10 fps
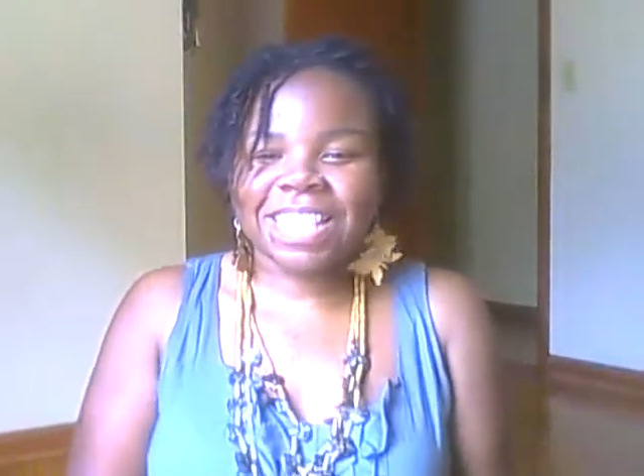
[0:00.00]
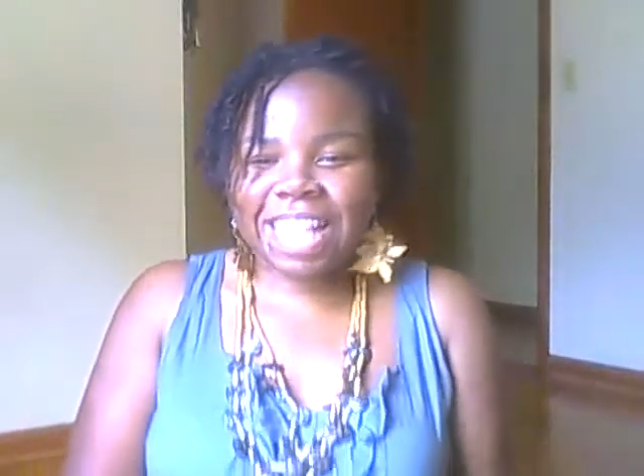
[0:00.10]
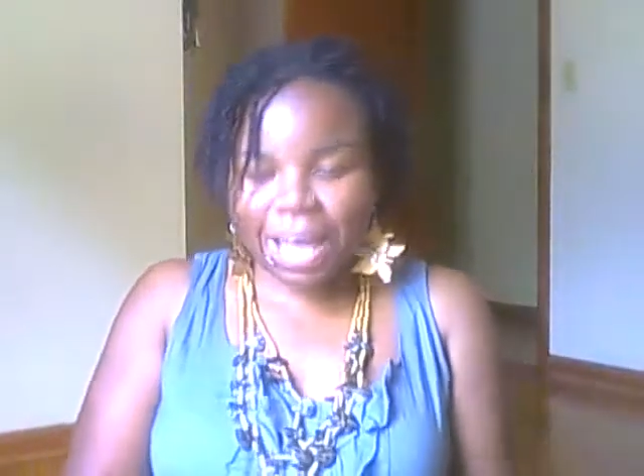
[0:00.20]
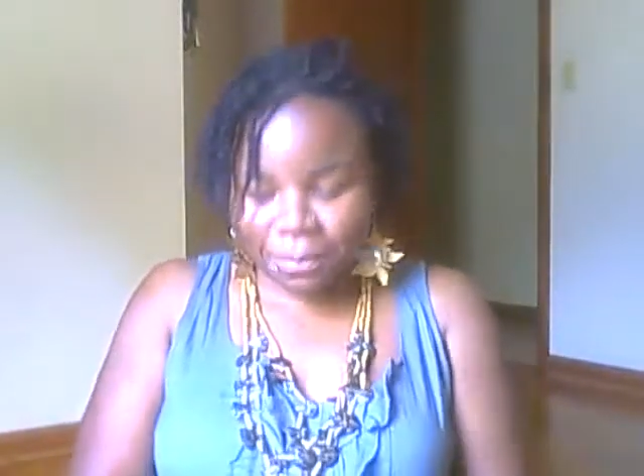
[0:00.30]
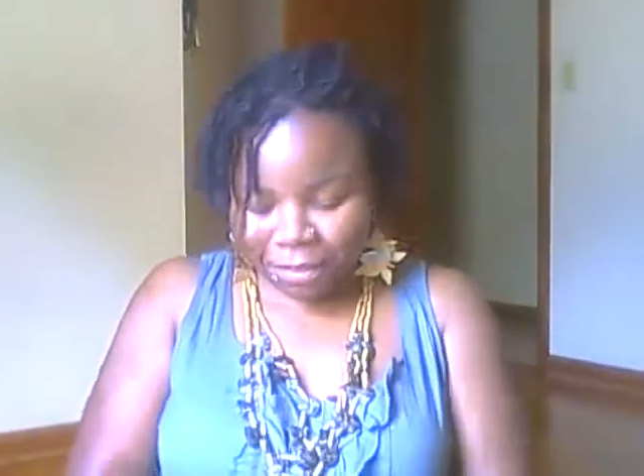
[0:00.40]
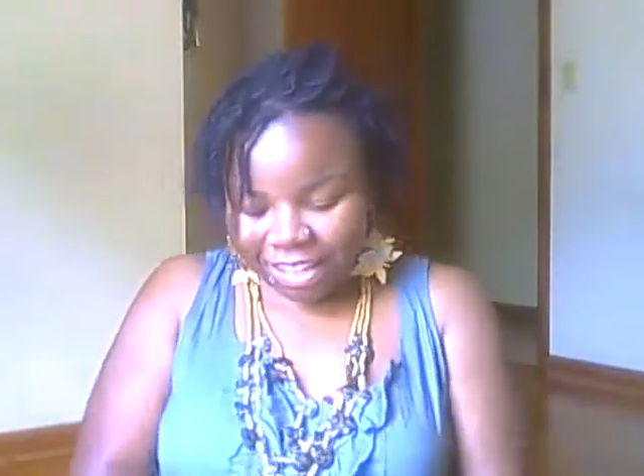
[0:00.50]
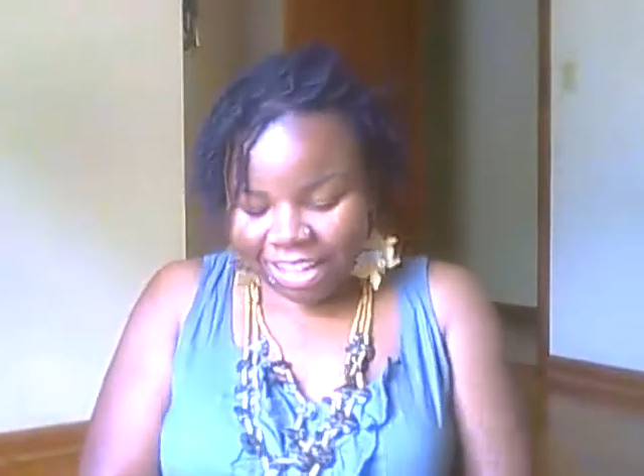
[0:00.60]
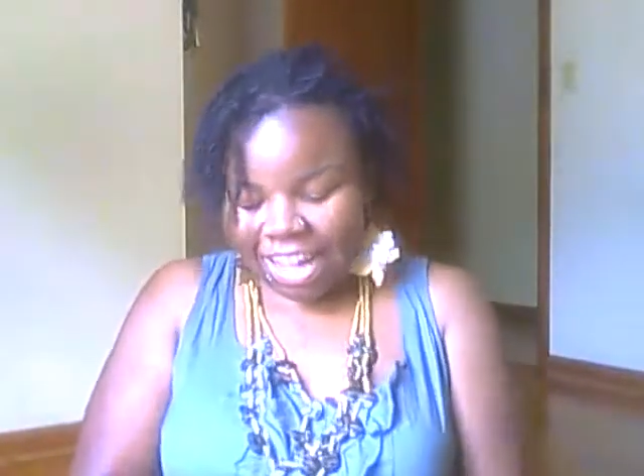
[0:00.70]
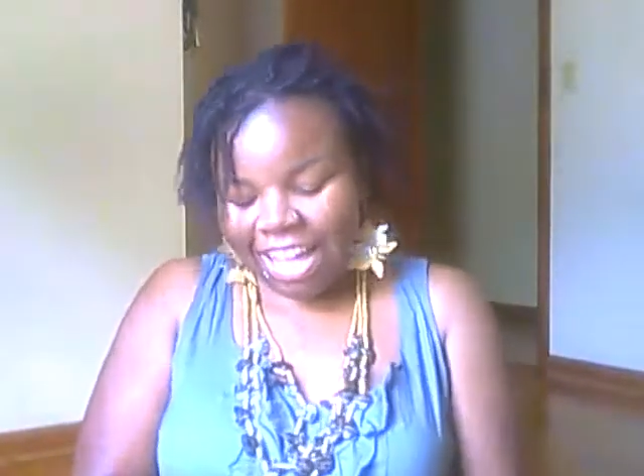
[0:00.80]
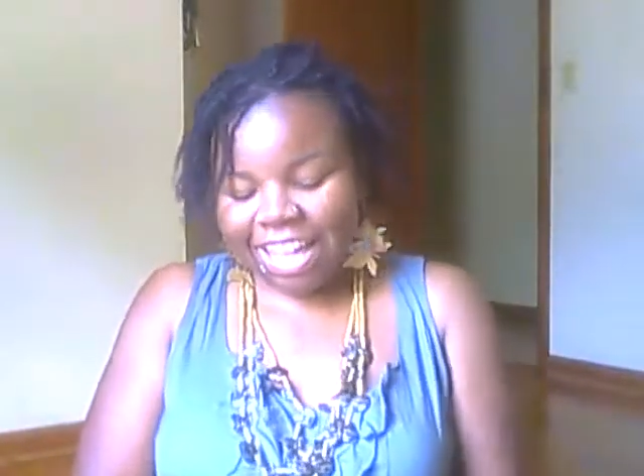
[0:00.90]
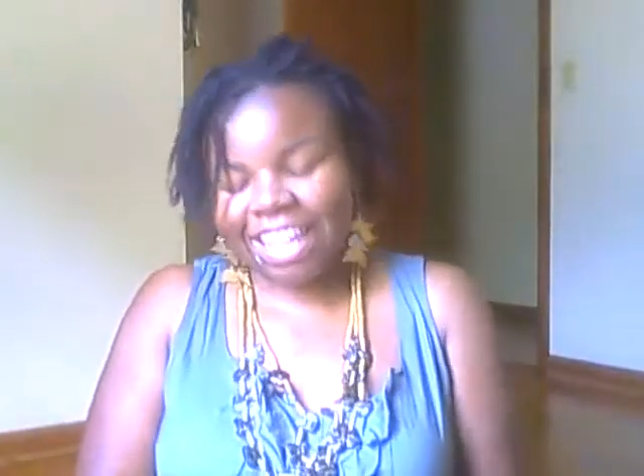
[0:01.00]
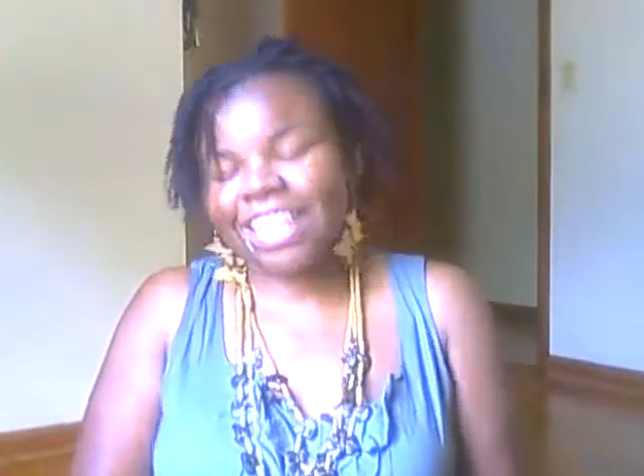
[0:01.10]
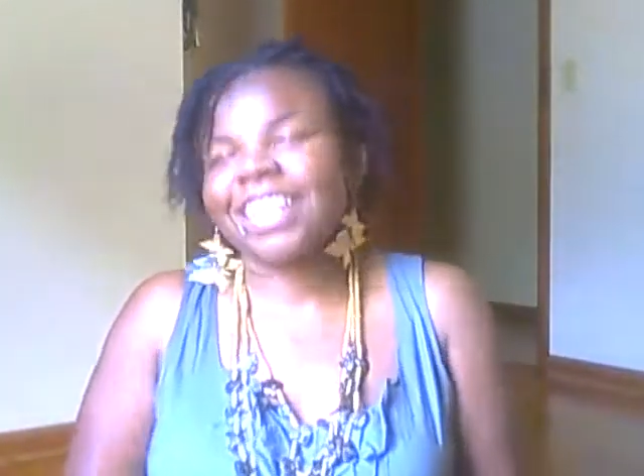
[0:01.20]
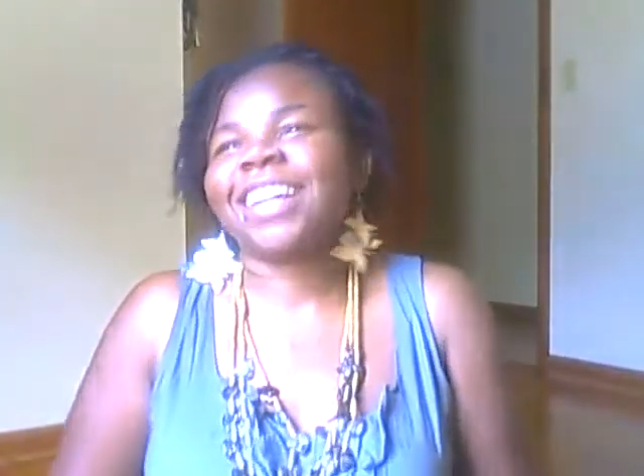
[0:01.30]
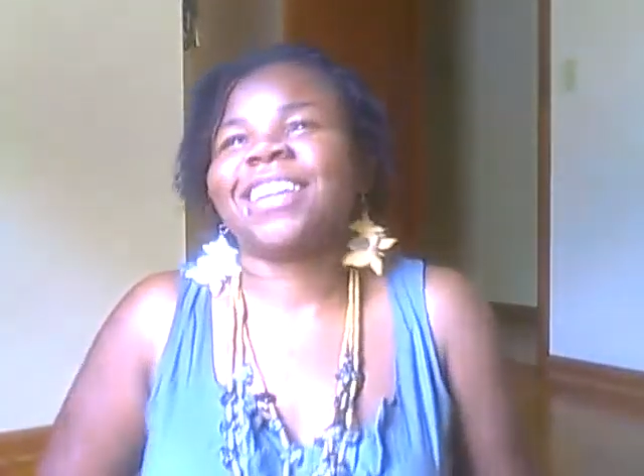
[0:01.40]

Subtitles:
let me go ahead.